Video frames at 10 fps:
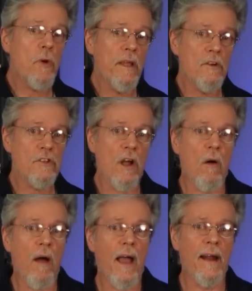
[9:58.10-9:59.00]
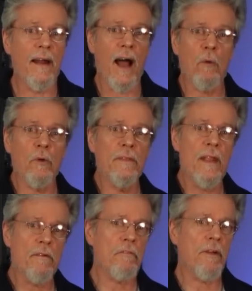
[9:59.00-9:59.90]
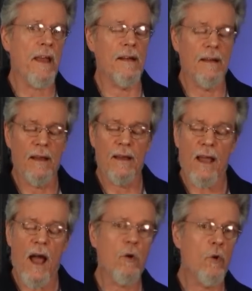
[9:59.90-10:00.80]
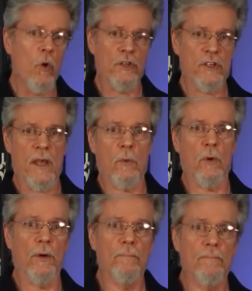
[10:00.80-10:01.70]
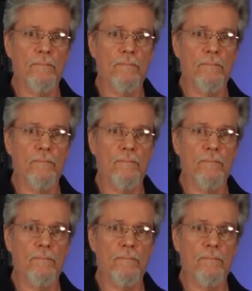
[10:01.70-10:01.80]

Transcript: 20 years ago, and I will never forget how gorgeous they were.